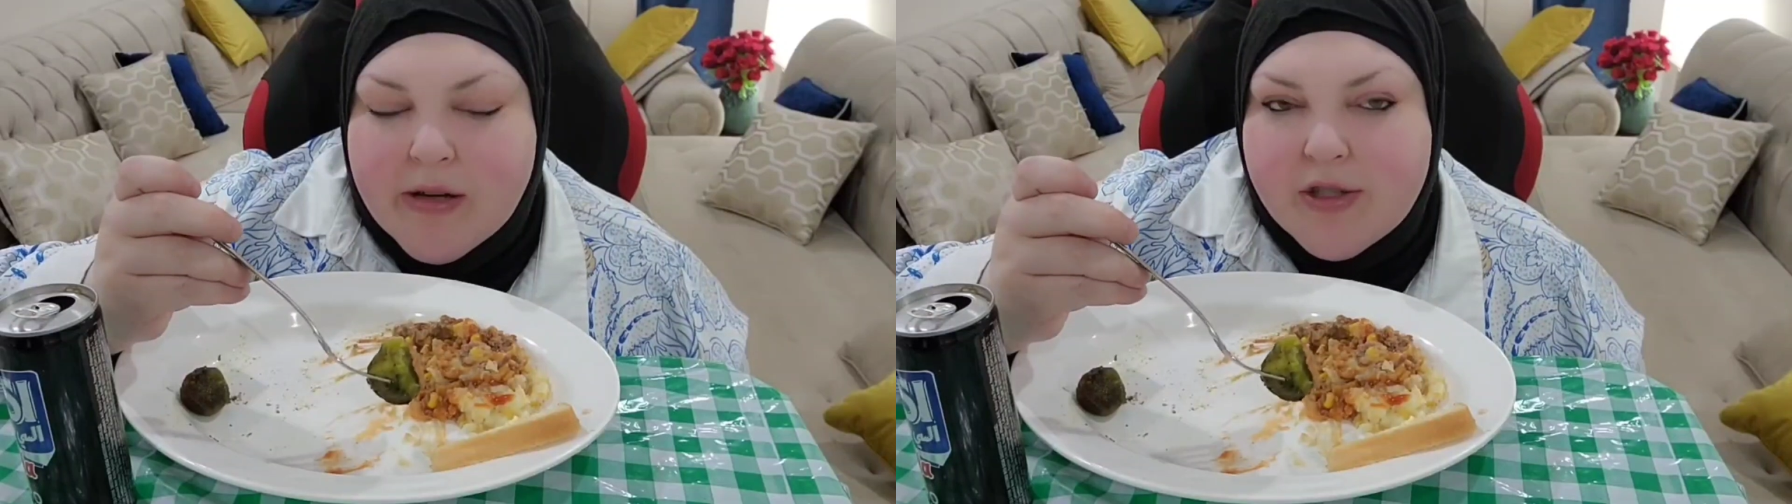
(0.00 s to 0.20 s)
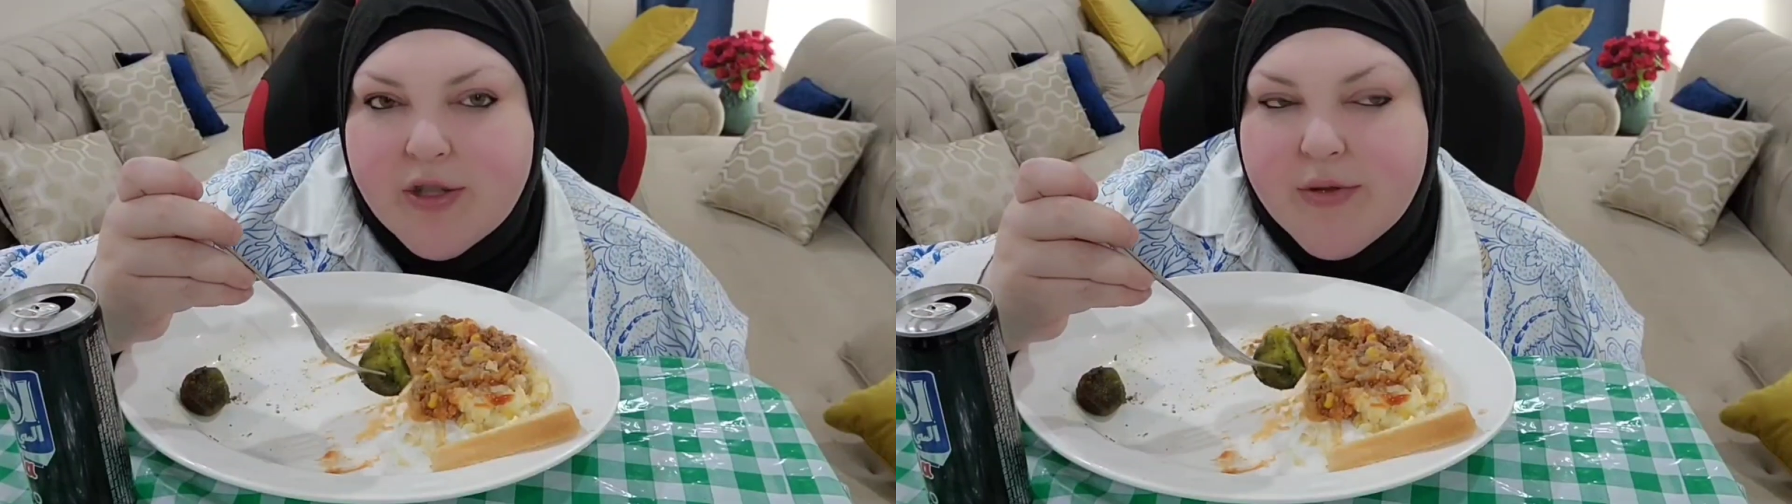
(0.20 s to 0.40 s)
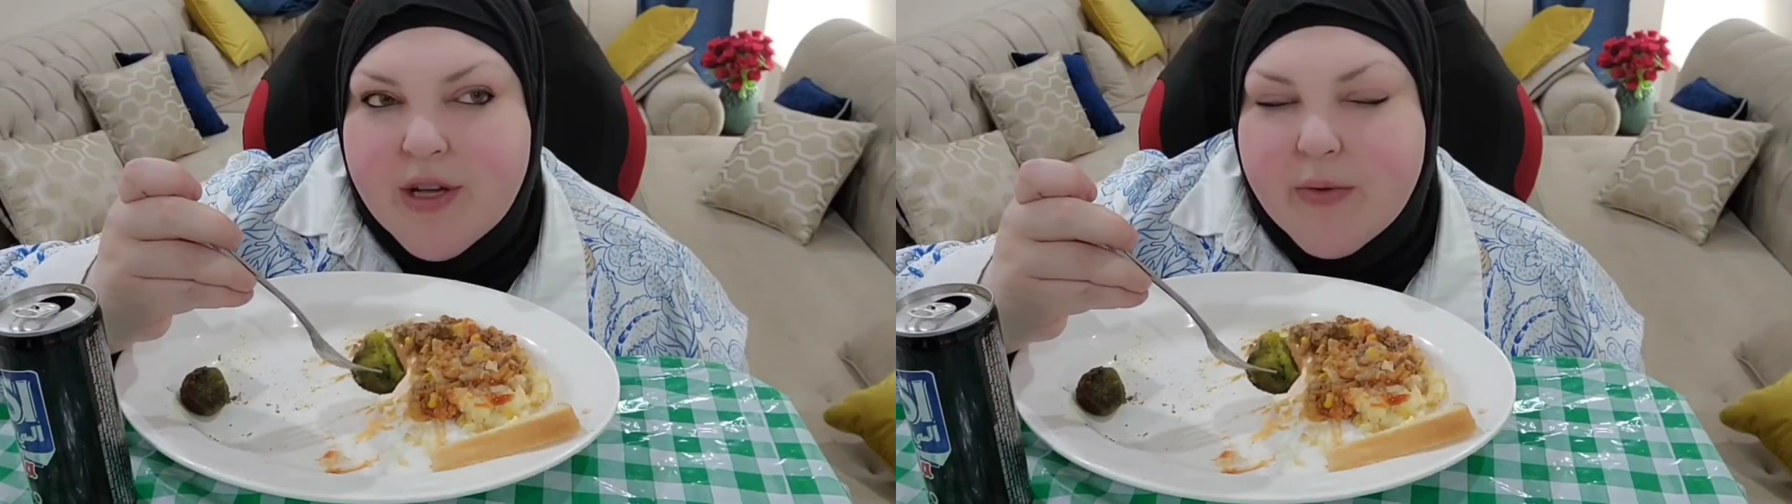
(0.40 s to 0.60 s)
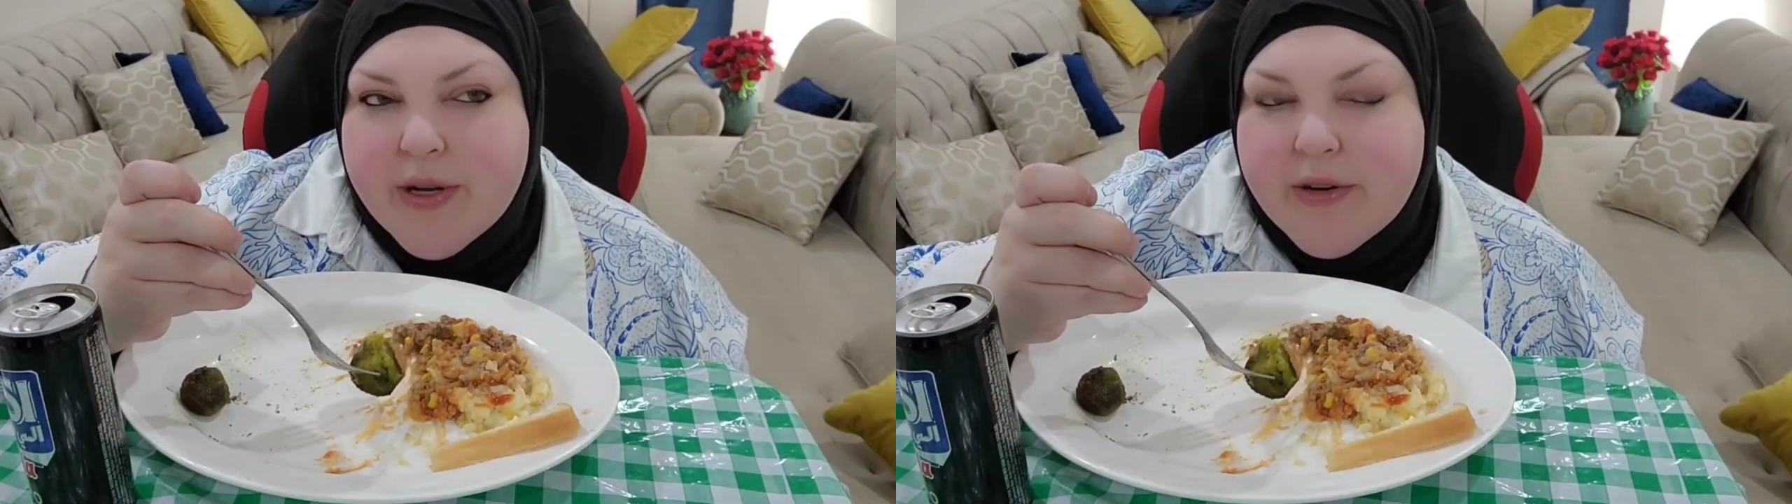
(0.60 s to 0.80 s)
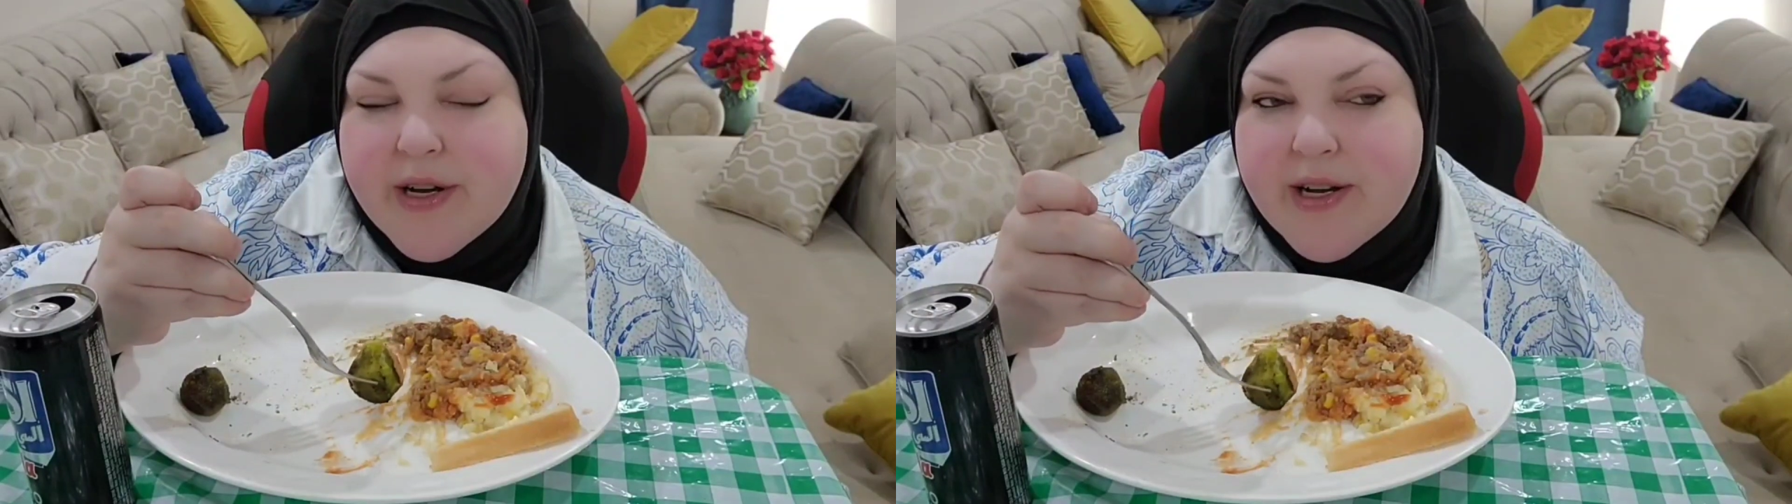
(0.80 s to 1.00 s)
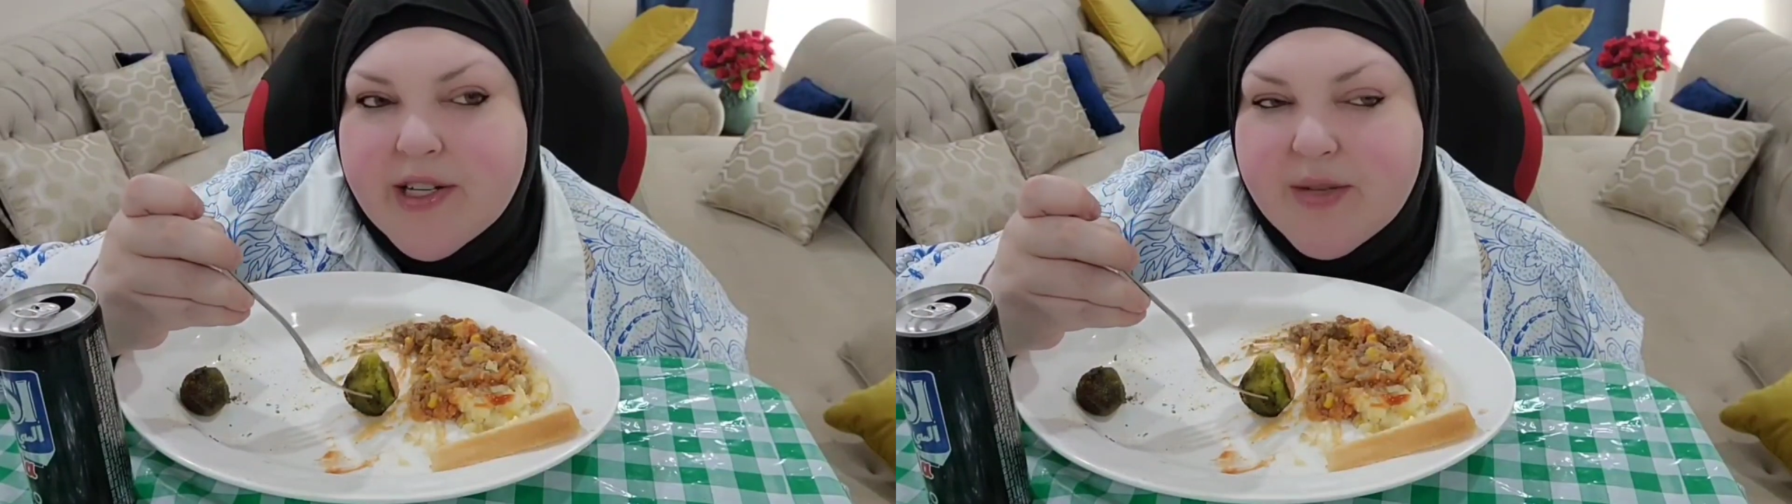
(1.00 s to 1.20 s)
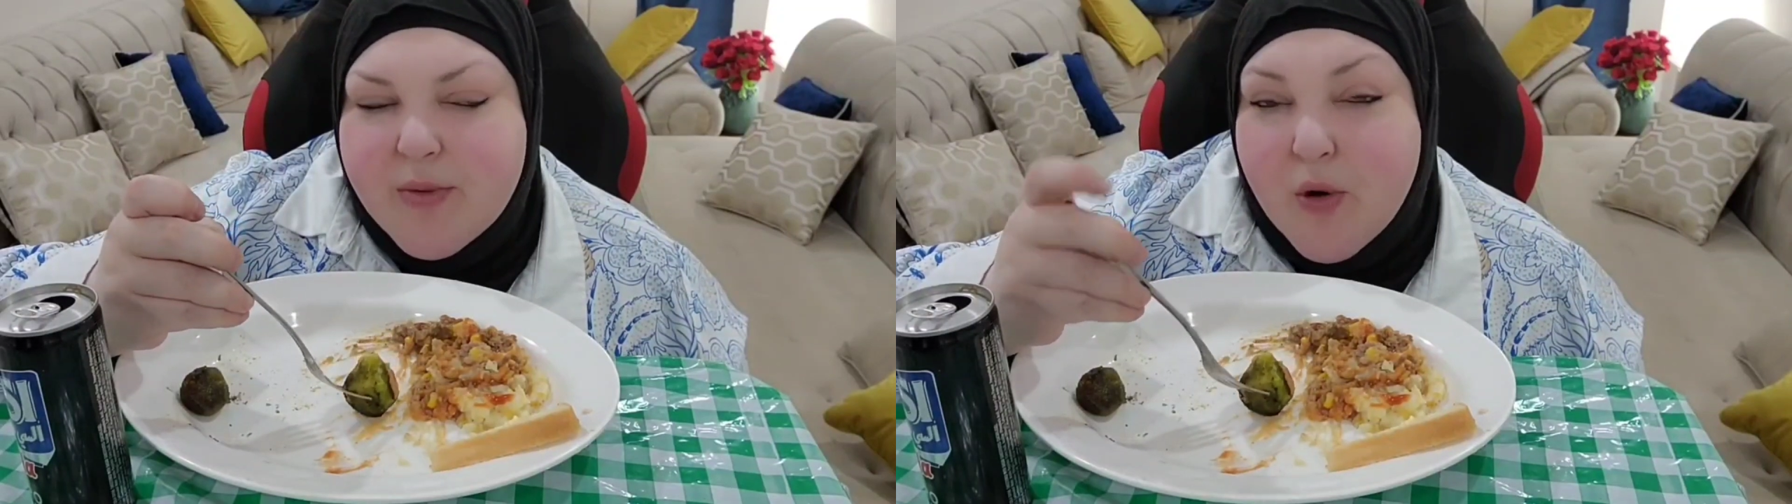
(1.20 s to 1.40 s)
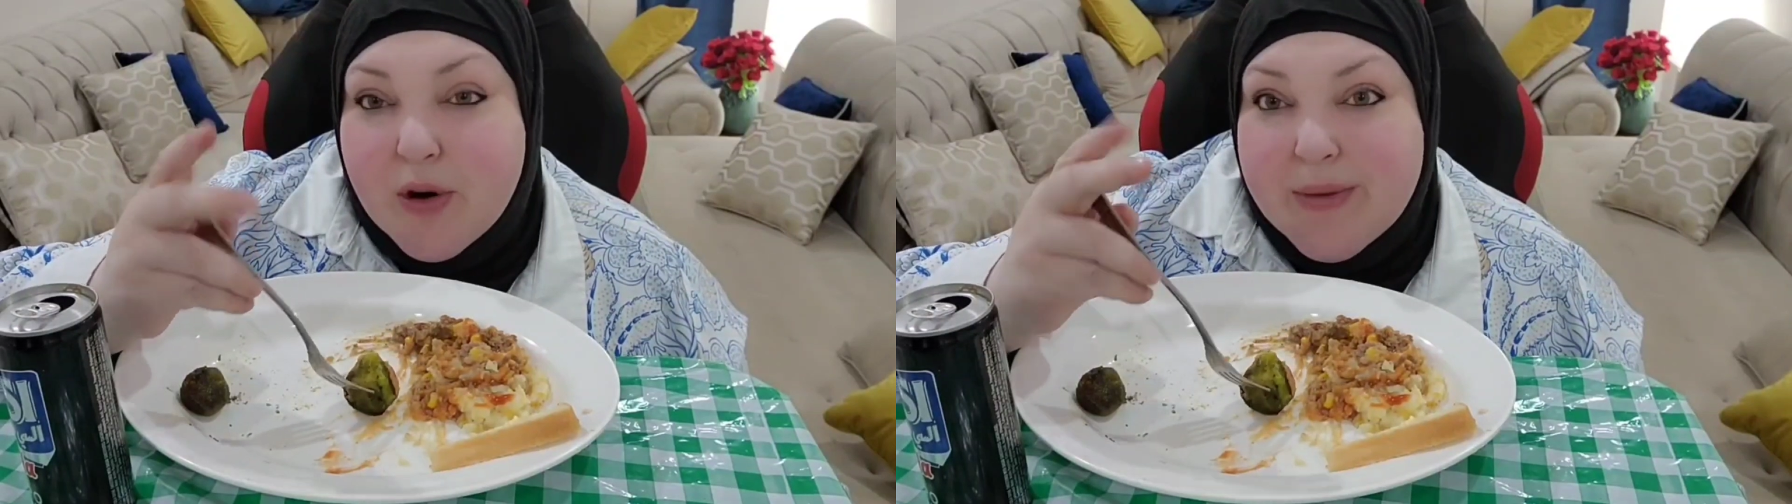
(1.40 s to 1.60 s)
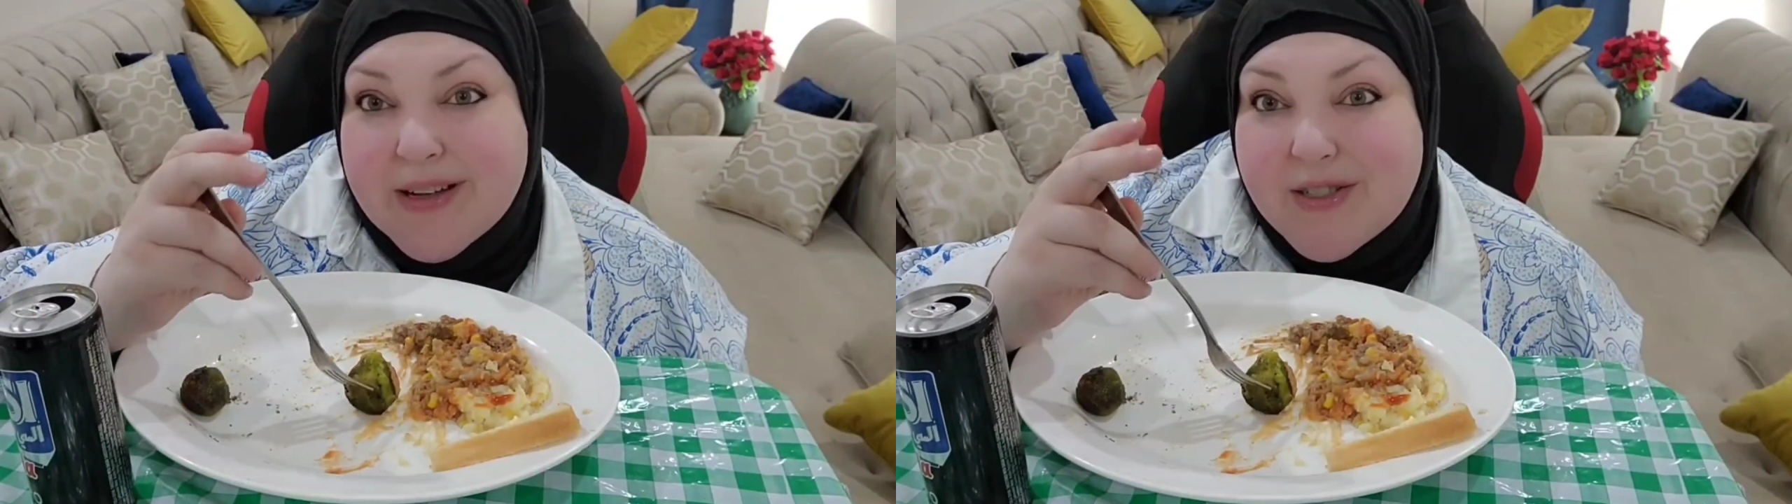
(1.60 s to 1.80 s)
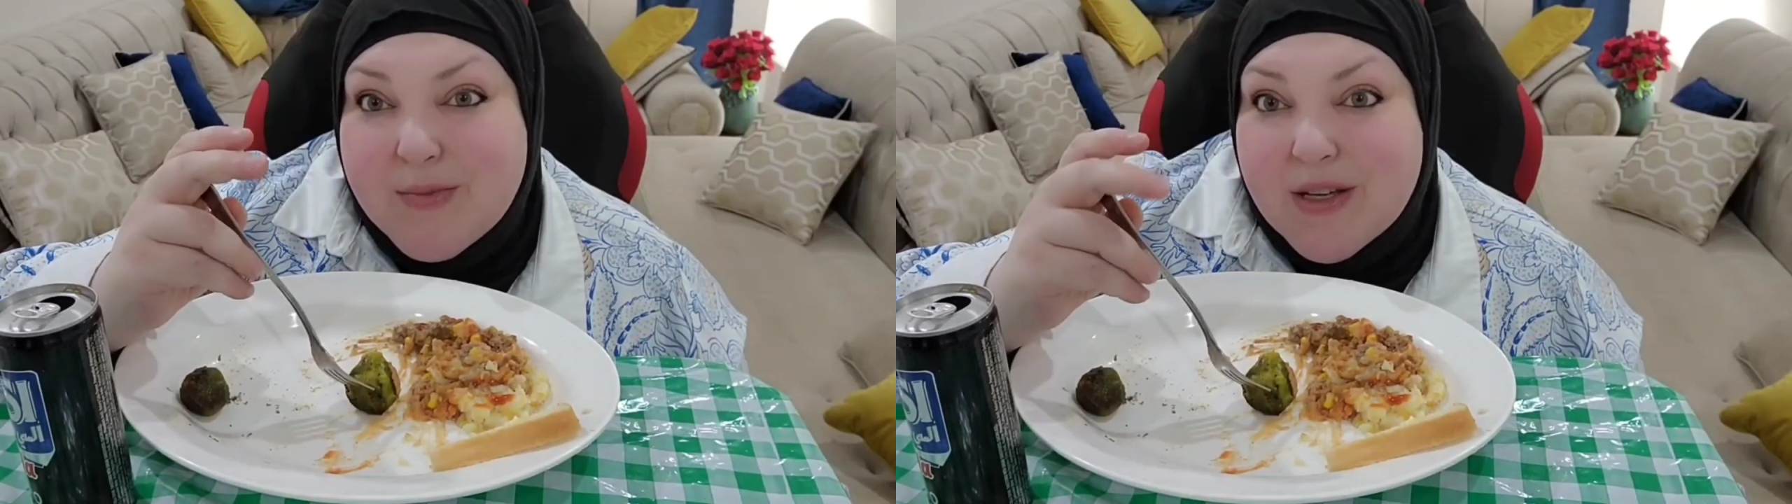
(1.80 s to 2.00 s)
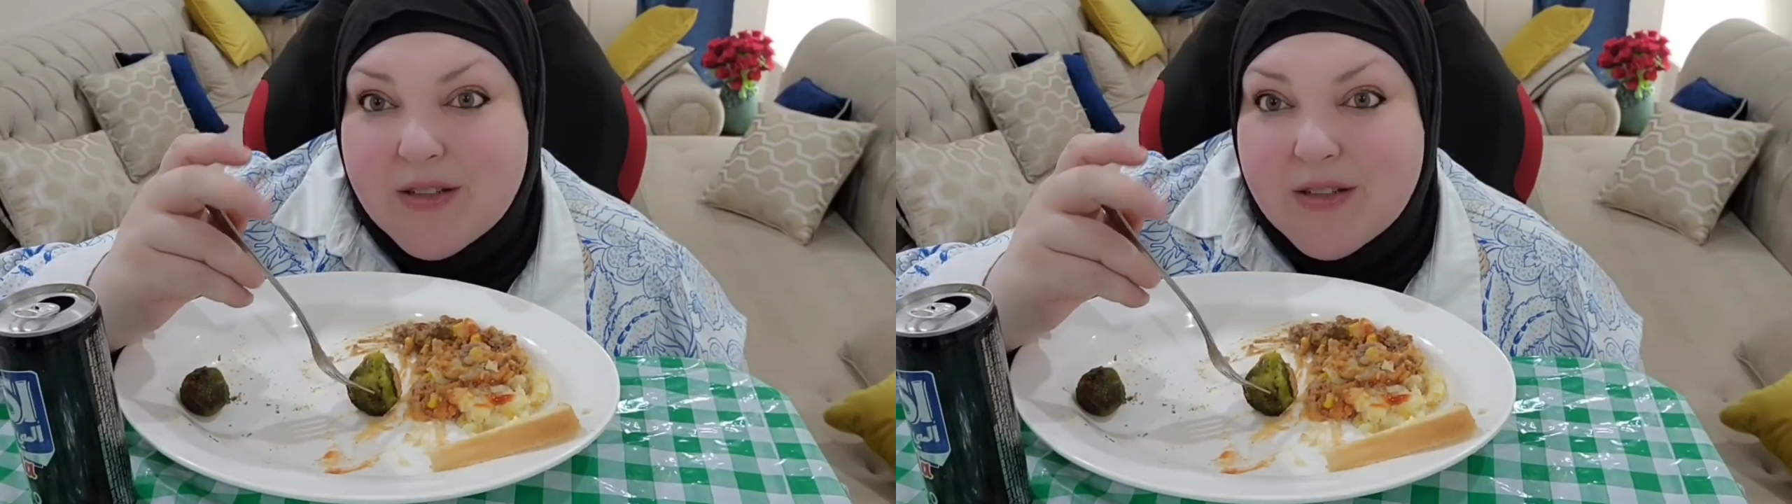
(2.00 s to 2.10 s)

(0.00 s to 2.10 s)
because you think what you're eating is a poor man's